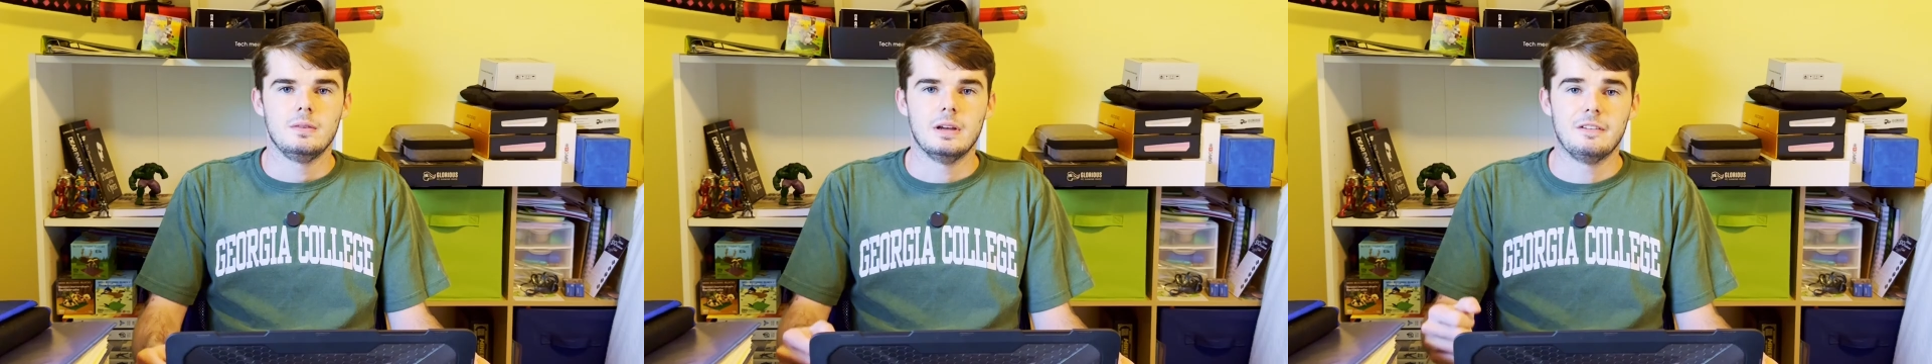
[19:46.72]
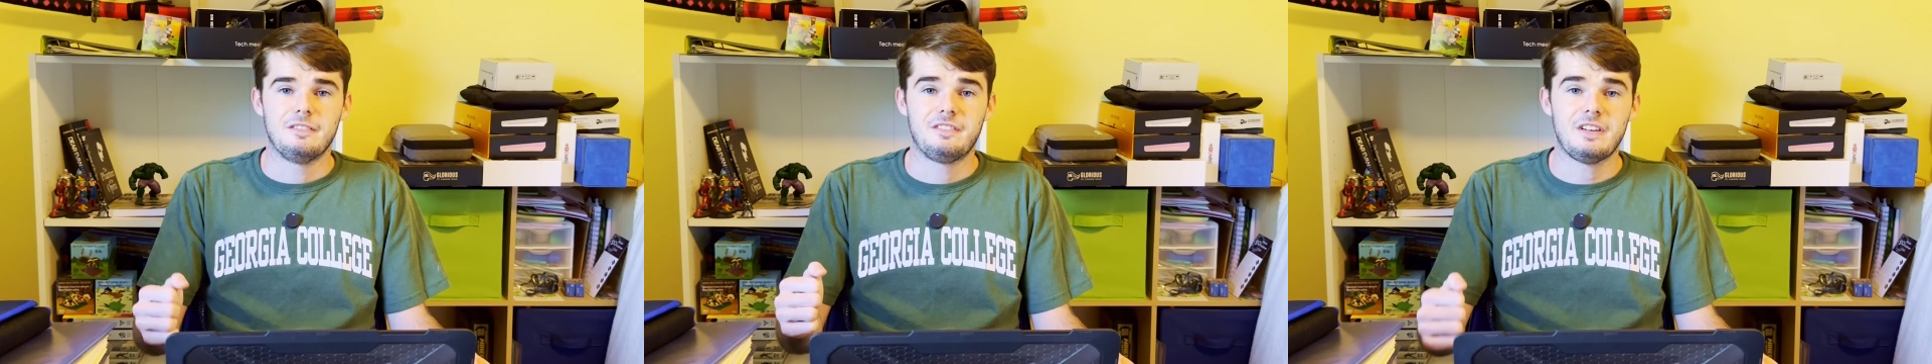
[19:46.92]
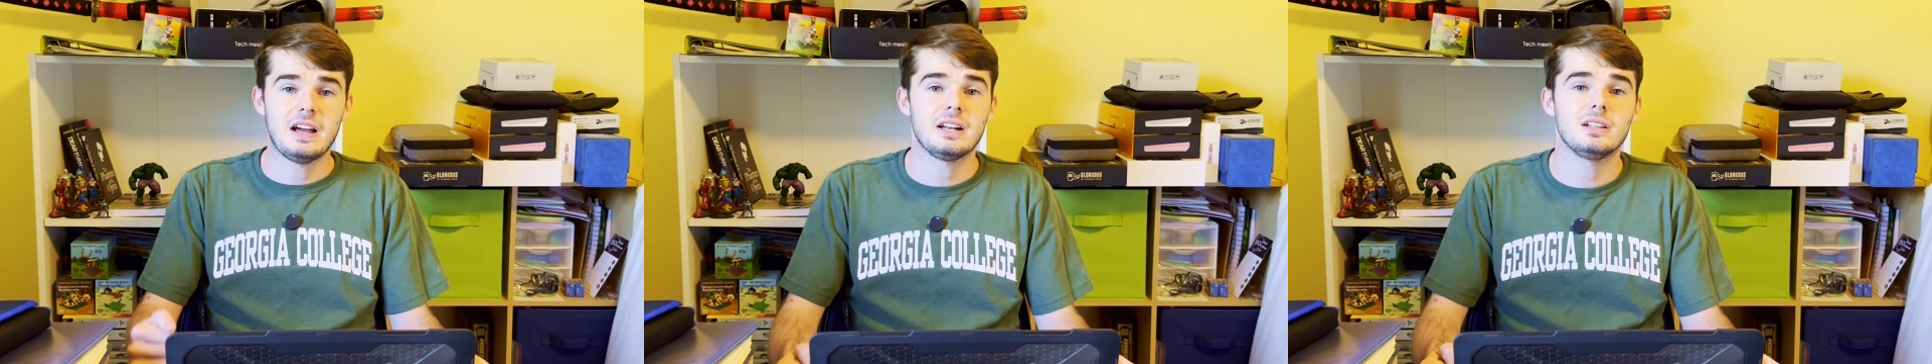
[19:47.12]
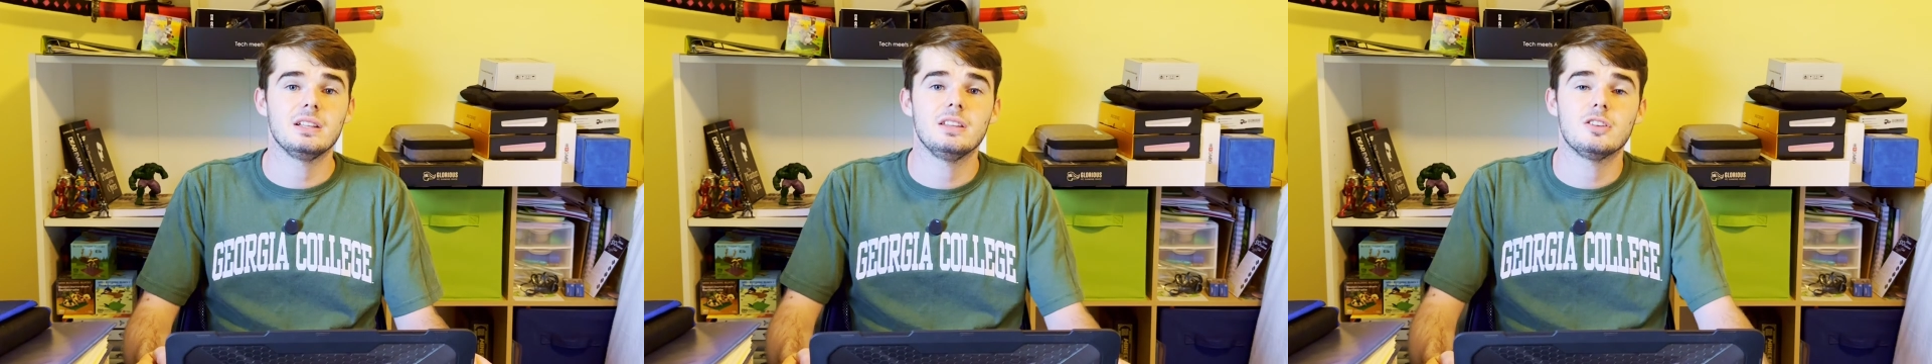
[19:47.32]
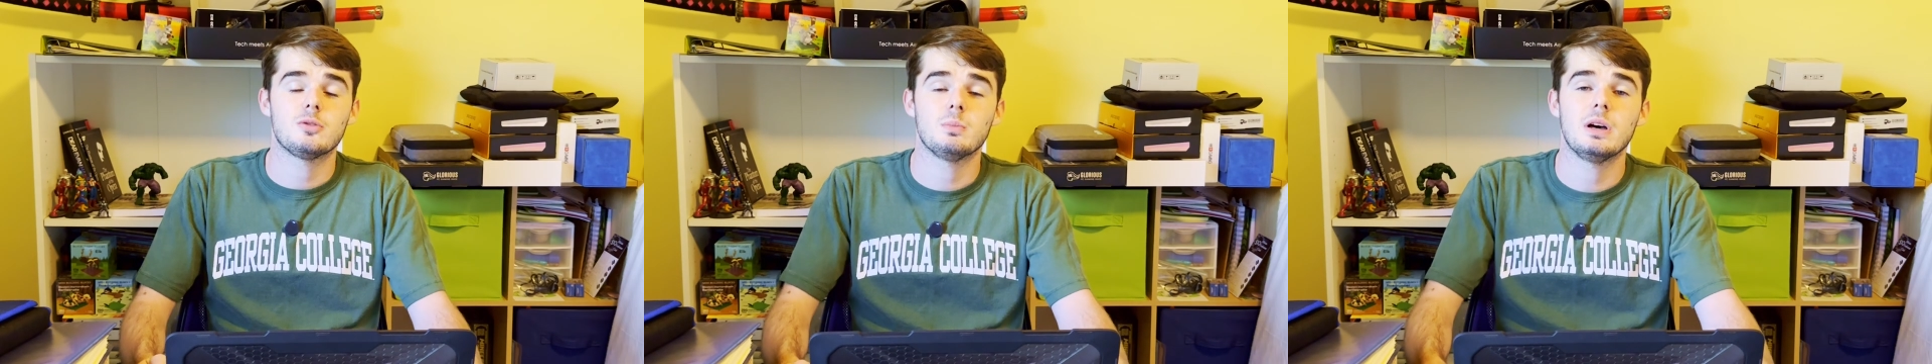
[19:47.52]
And
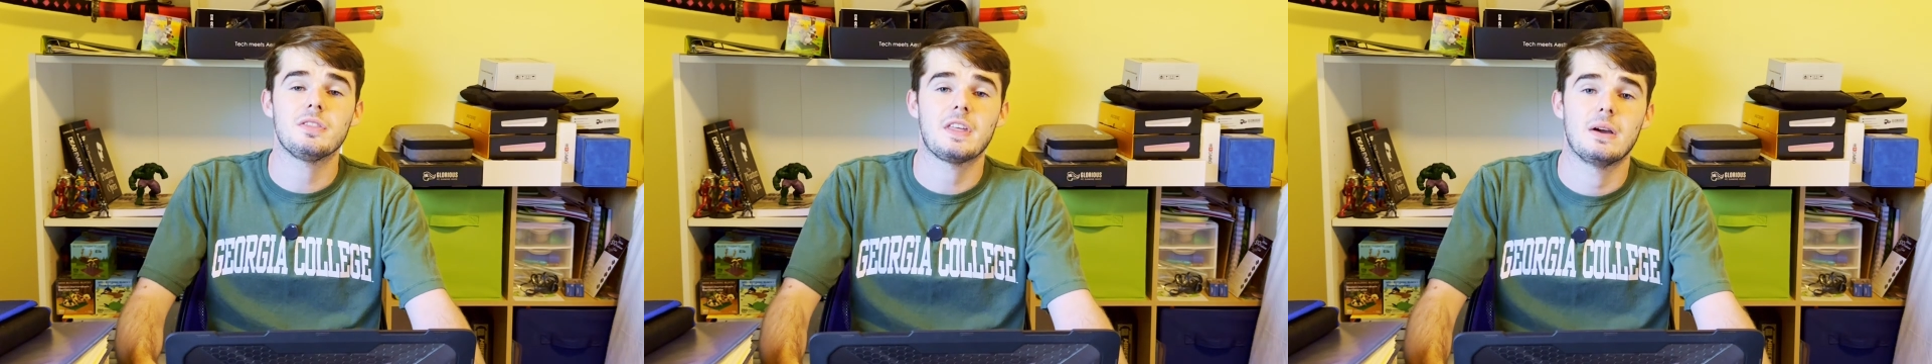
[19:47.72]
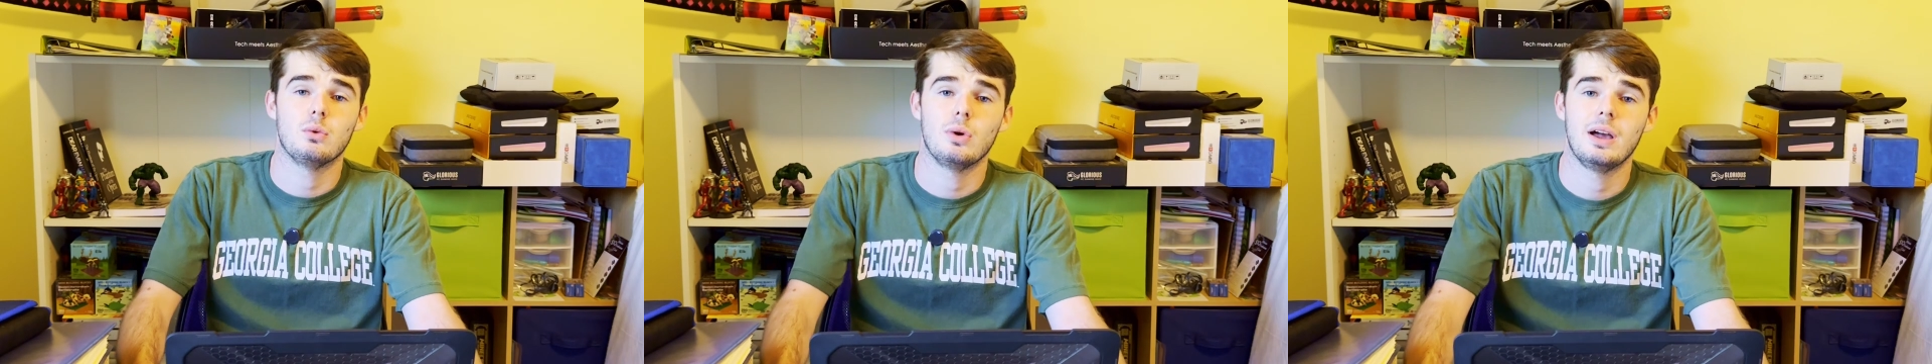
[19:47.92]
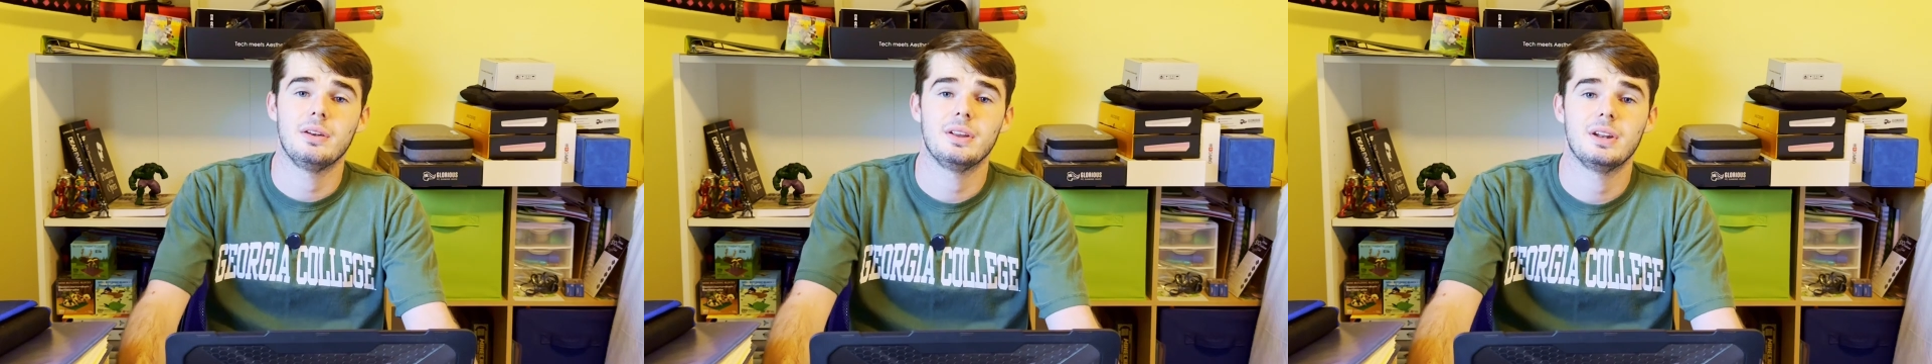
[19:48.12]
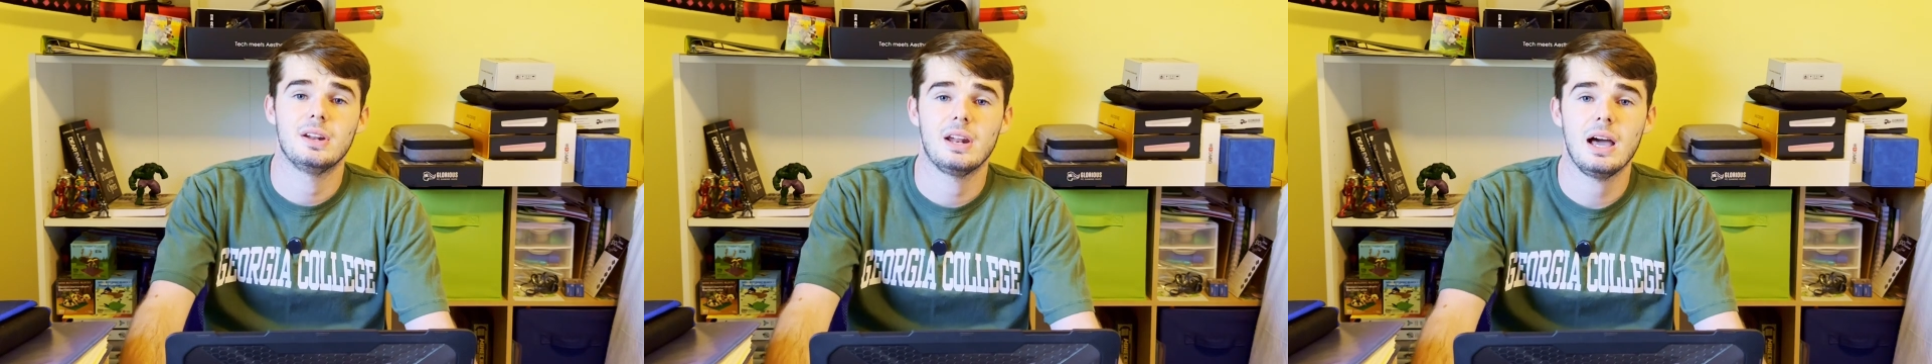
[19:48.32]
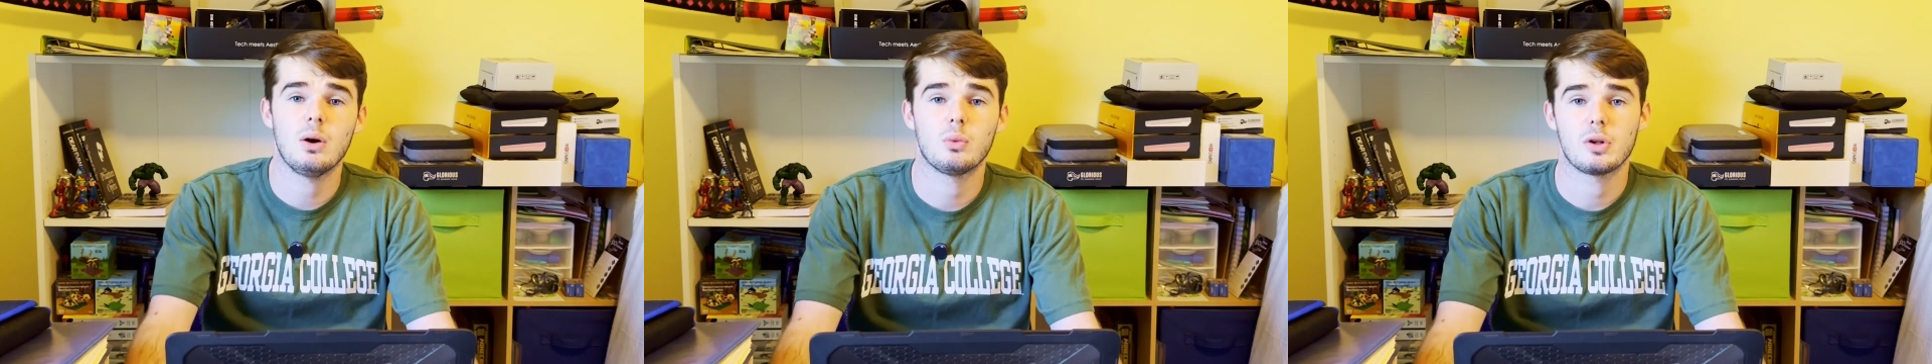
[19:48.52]
finally this month I rounded
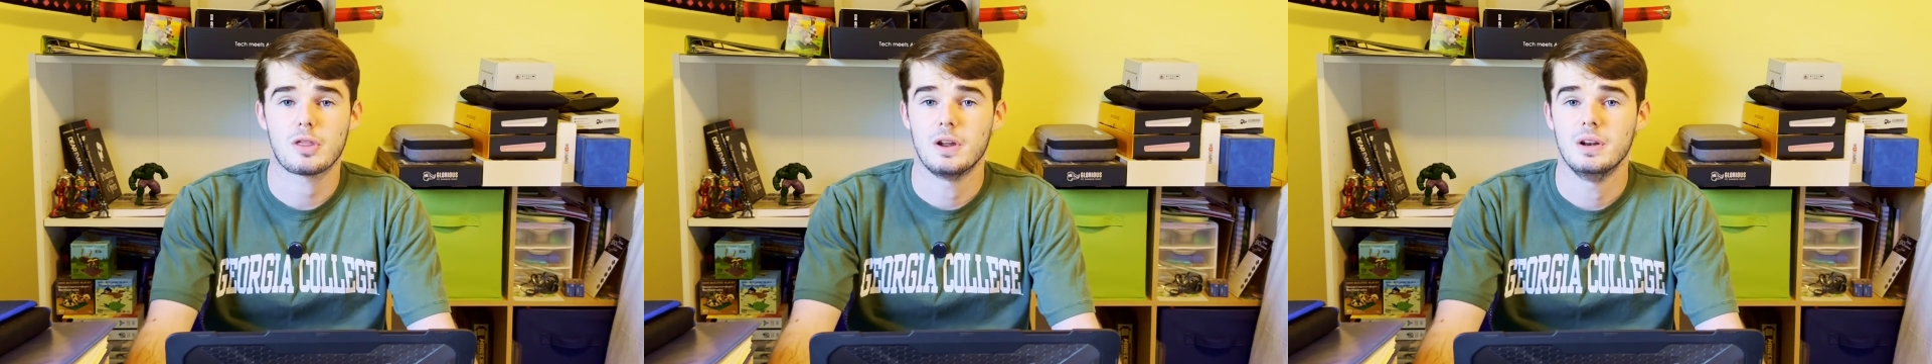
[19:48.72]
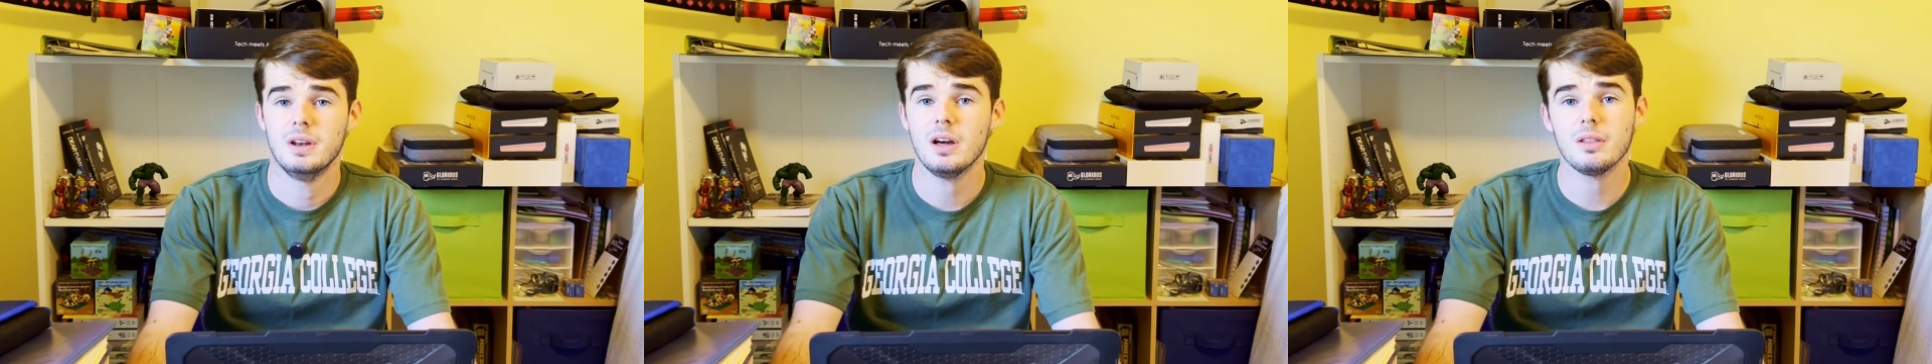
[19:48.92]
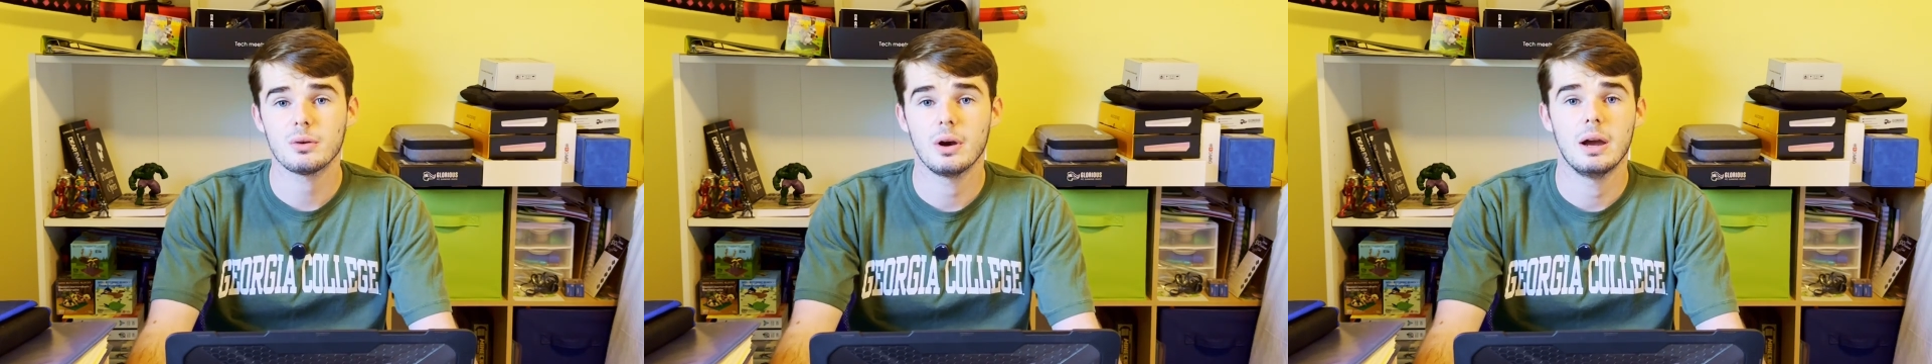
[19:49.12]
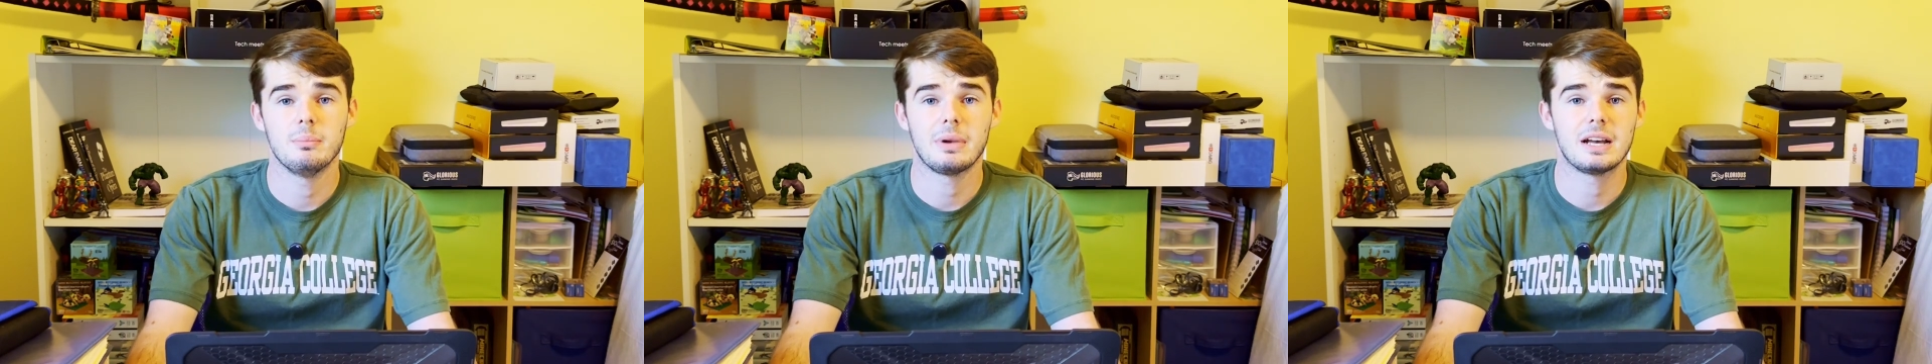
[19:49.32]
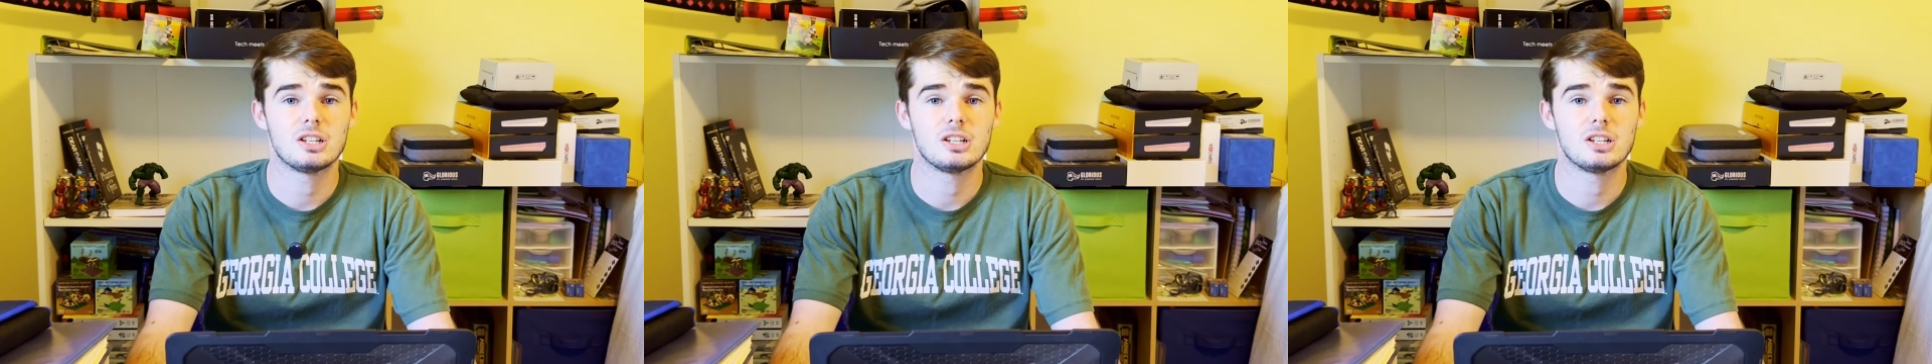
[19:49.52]
it out with another M.